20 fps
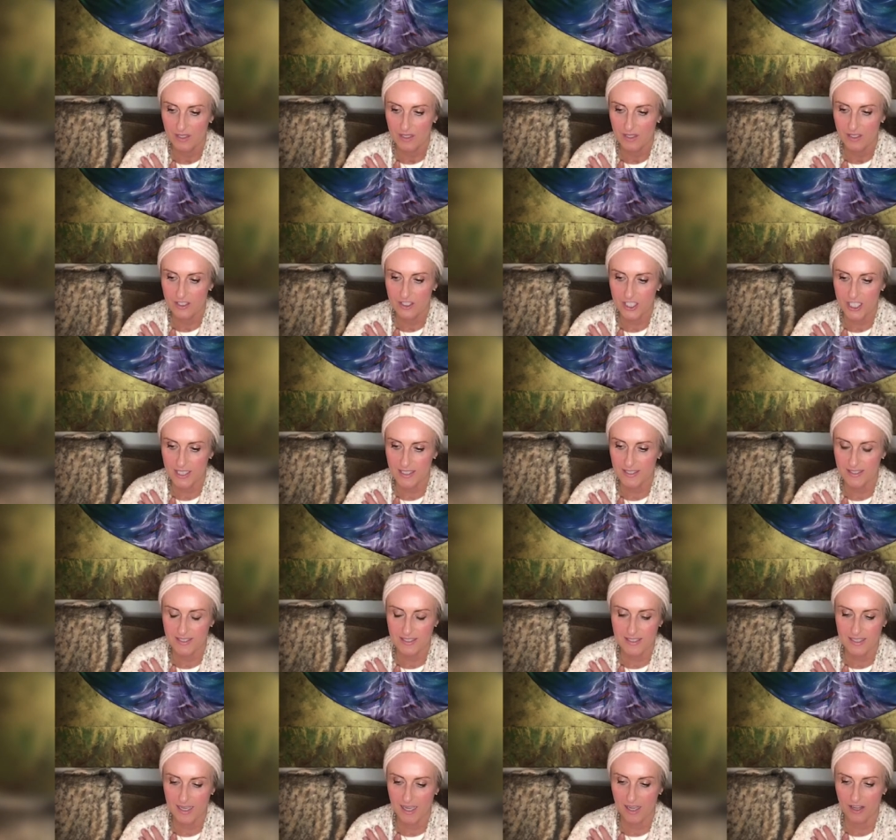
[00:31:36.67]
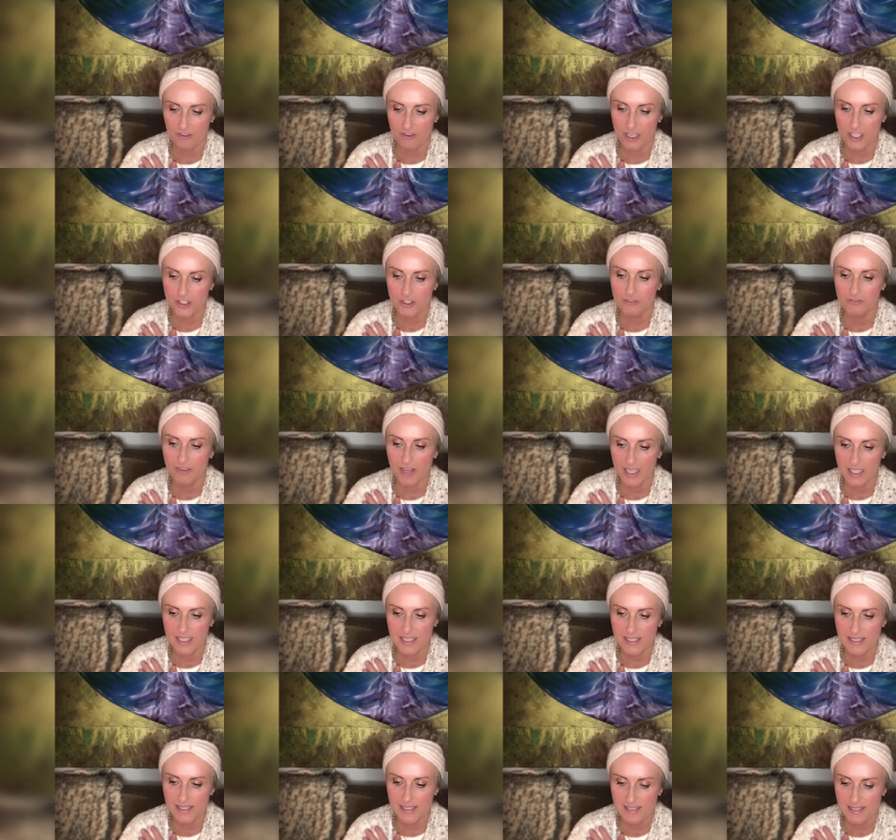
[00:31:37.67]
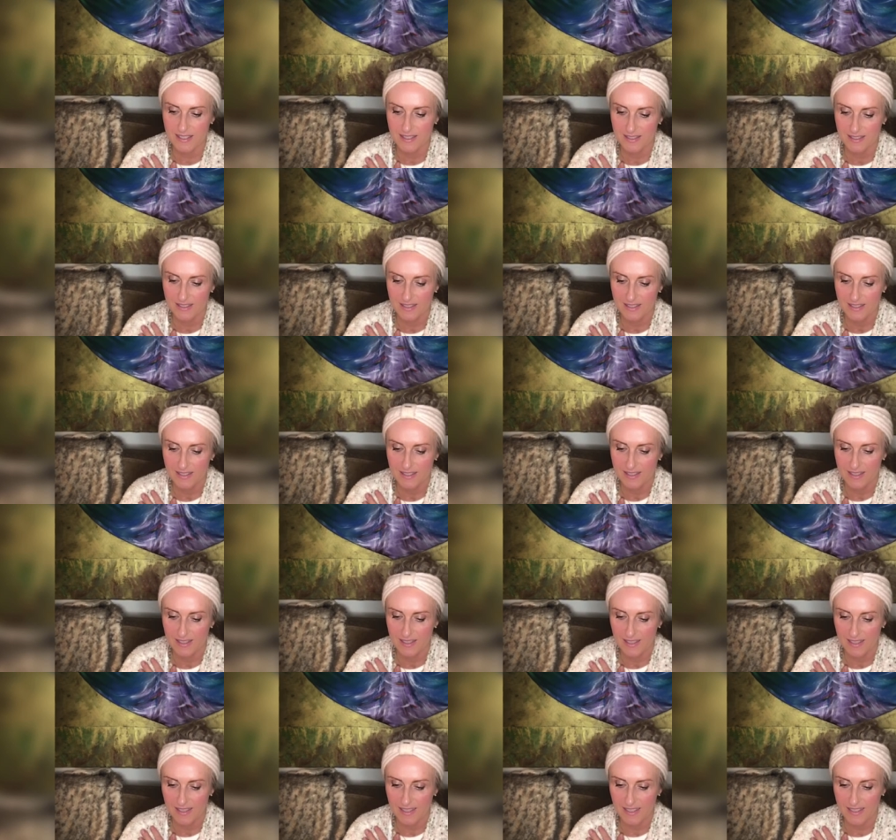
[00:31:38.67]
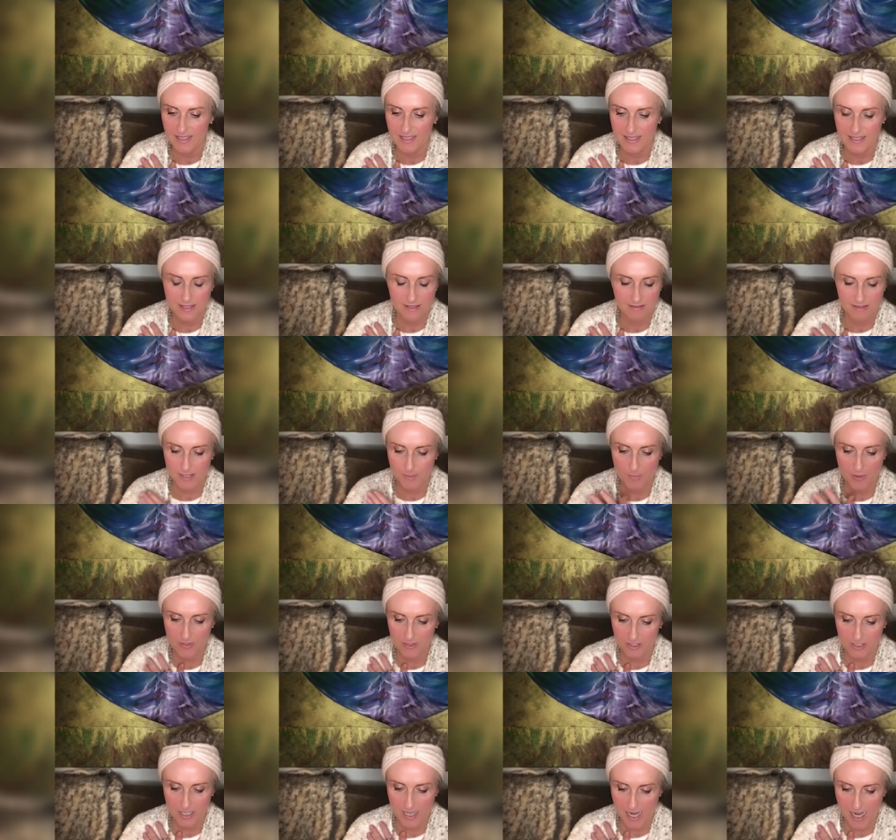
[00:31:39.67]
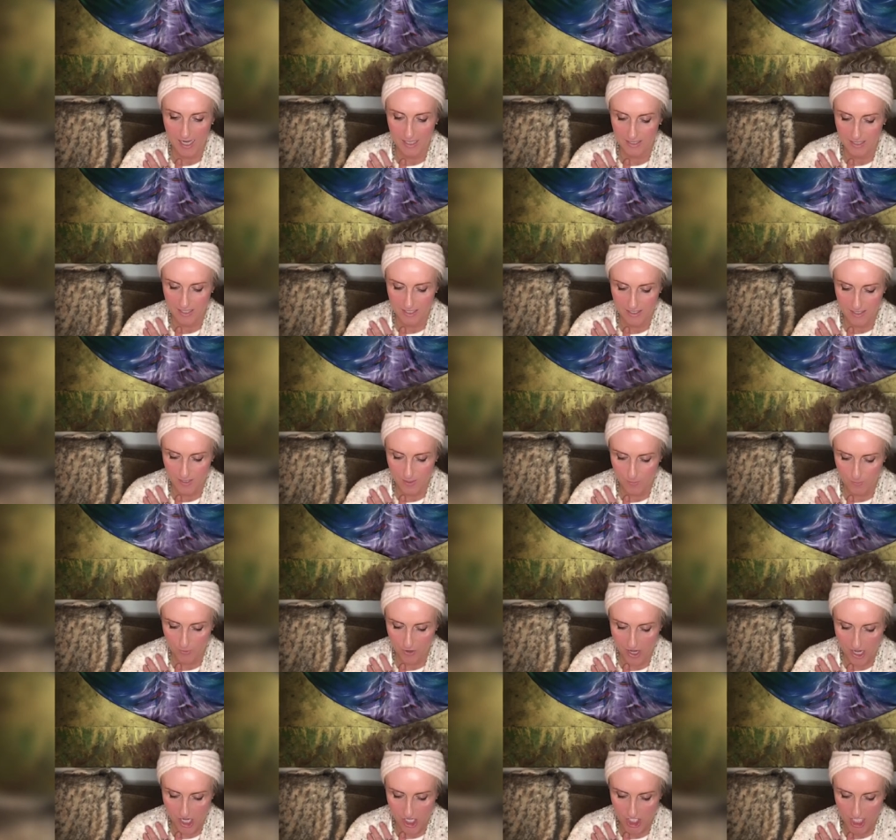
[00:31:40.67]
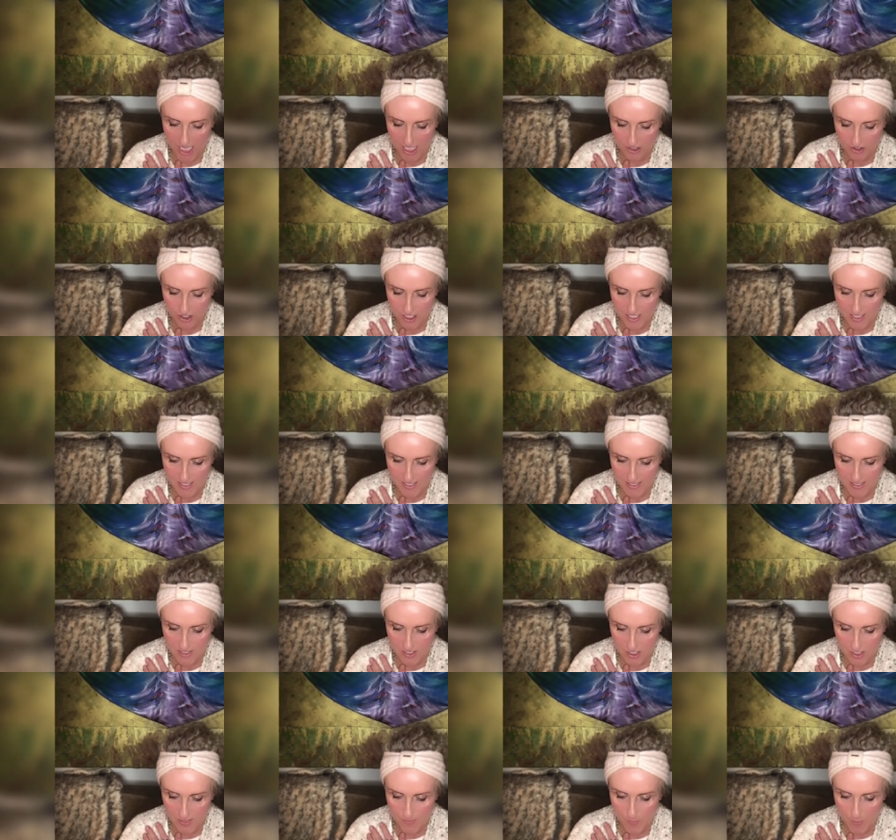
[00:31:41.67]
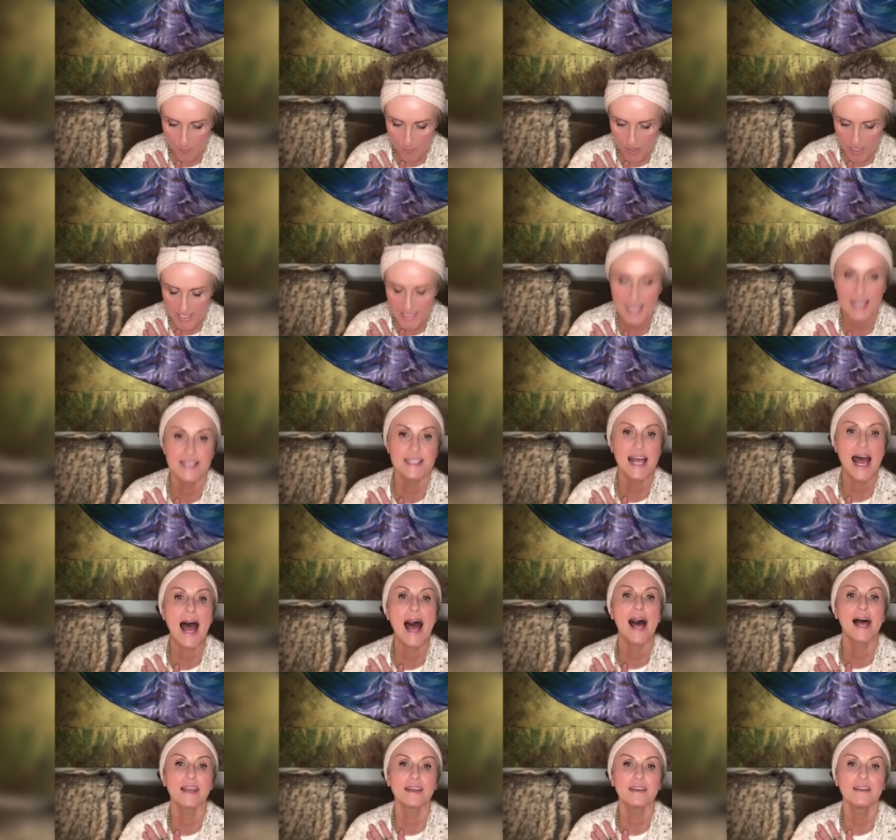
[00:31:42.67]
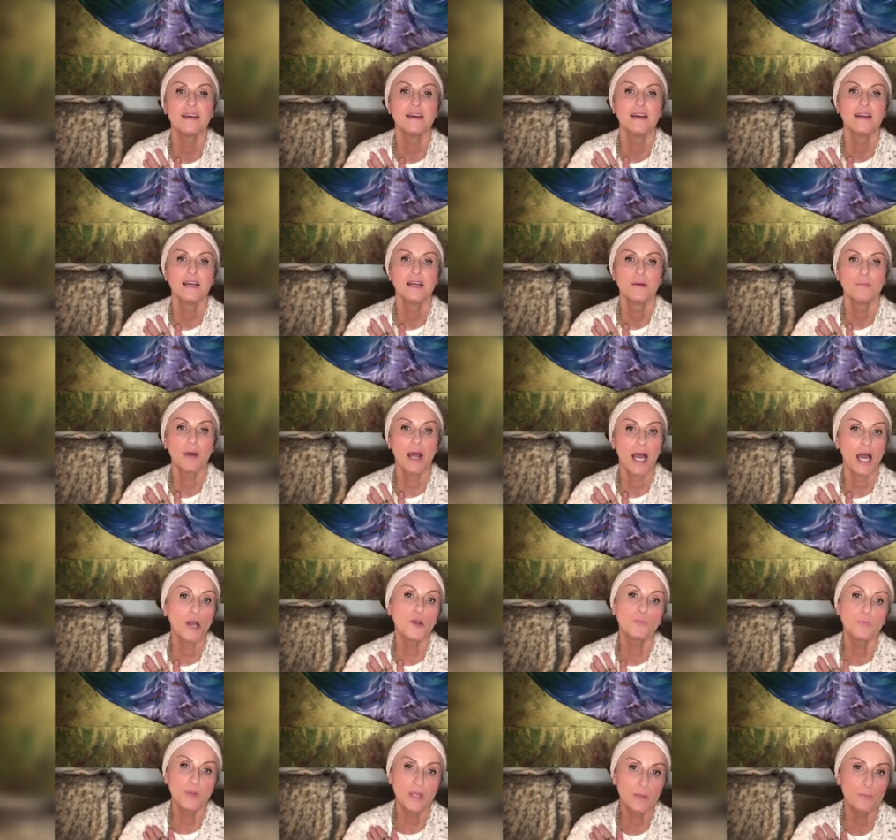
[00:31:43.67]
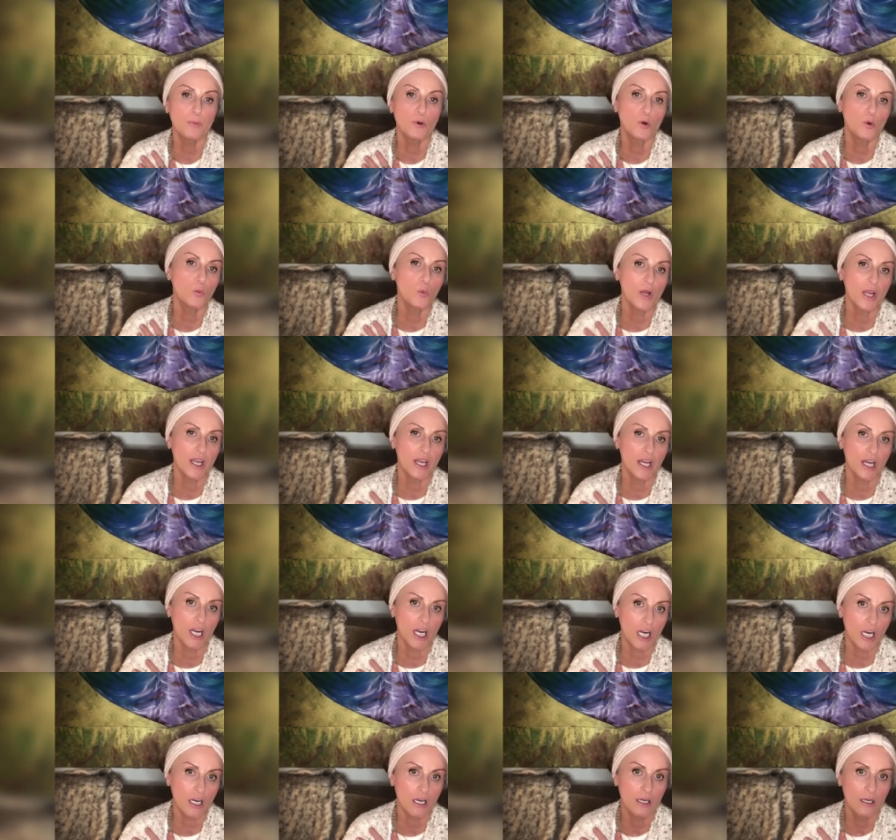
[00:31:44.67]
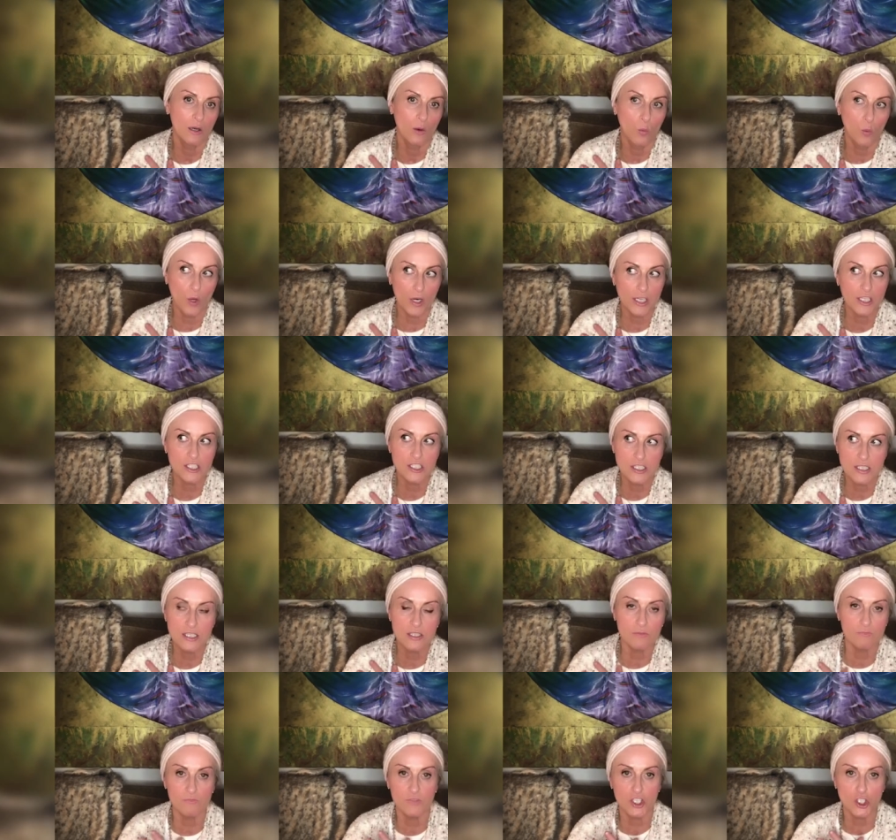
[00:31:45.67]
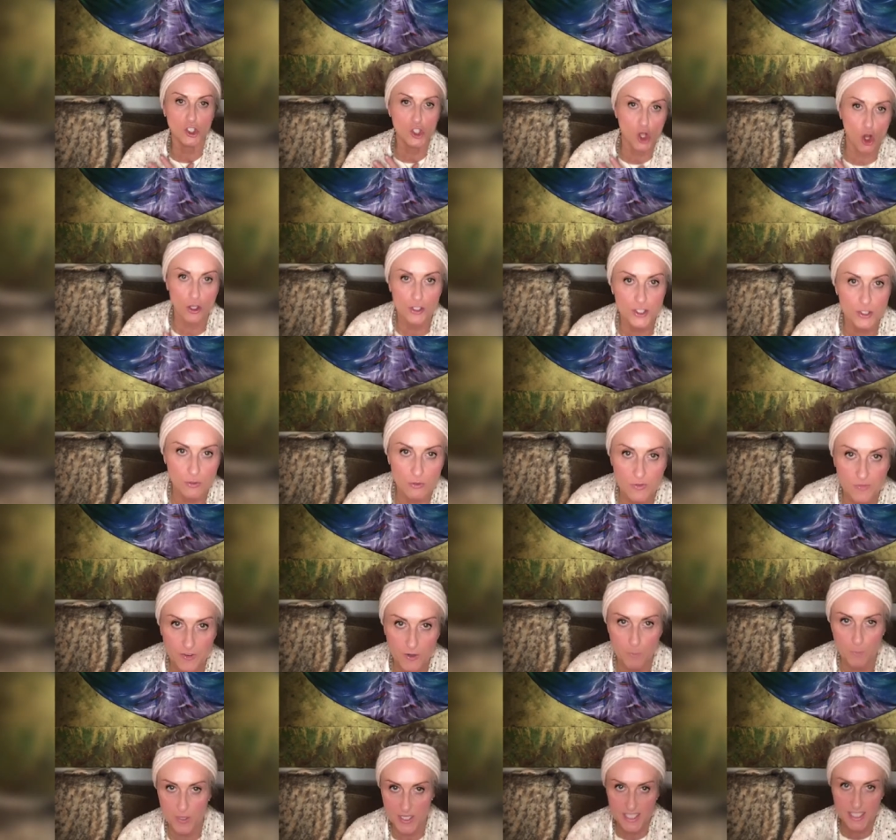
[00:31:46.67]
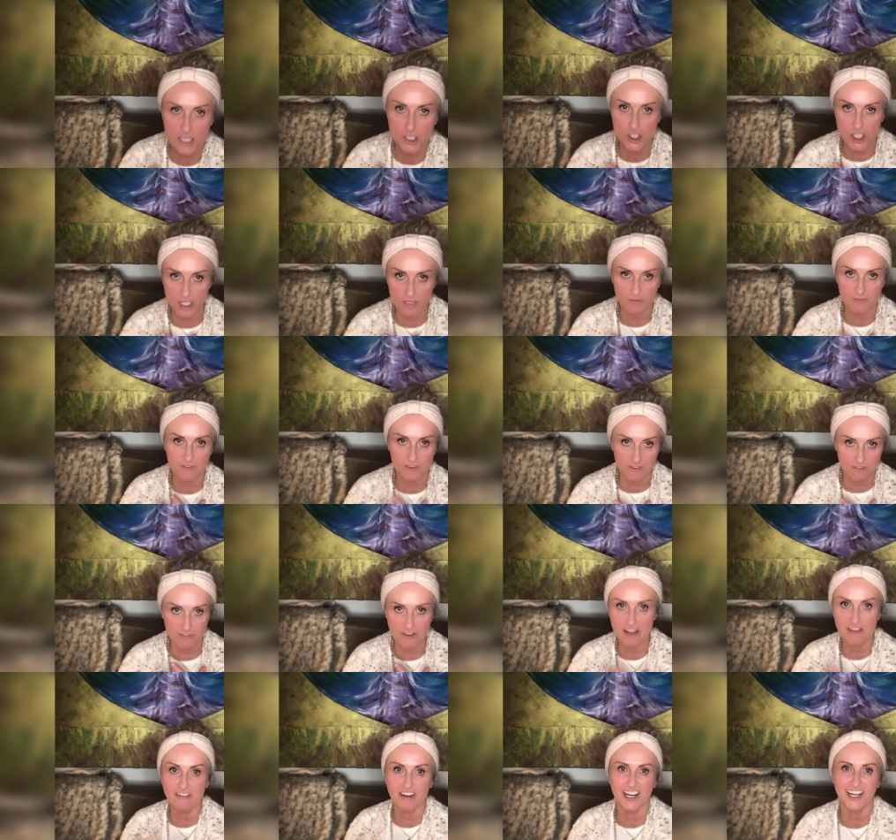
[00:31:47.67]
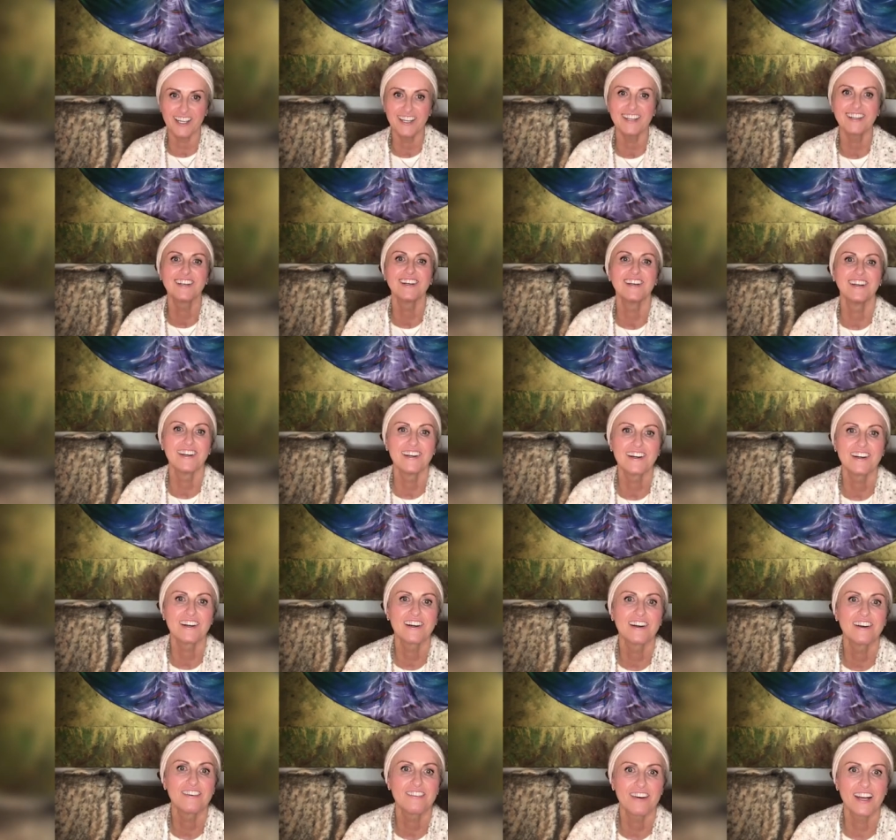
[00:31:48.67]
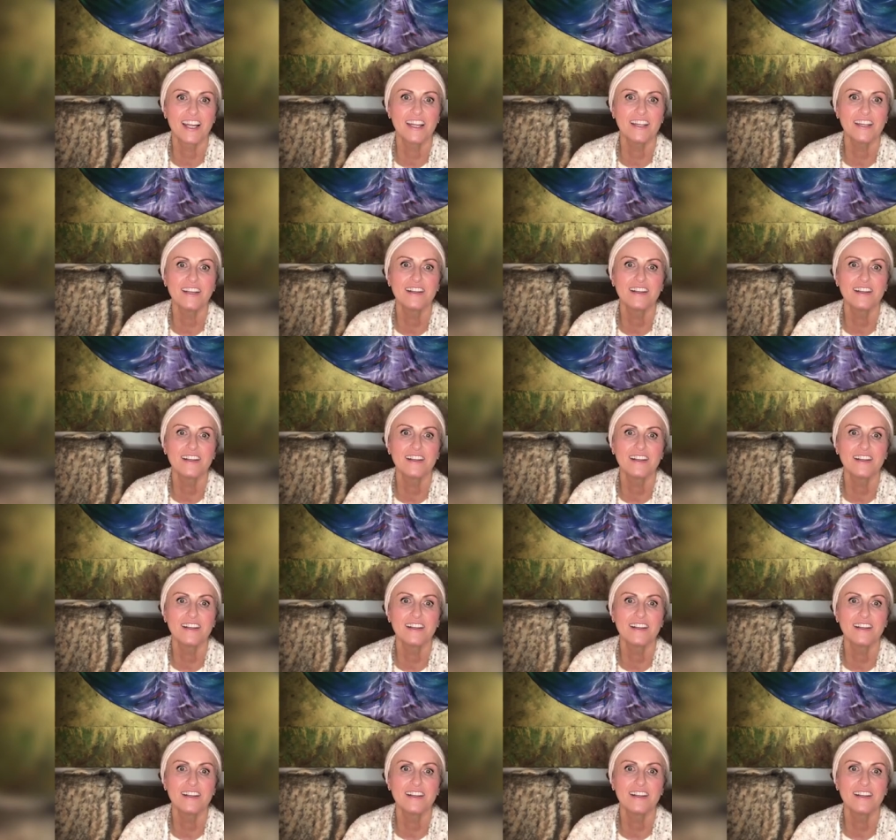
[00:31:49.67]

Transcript: just Rachel Weisz and some other great actors, some British actresses, and it's about Princess Anne, about how people were they jostled for position, for favour, right?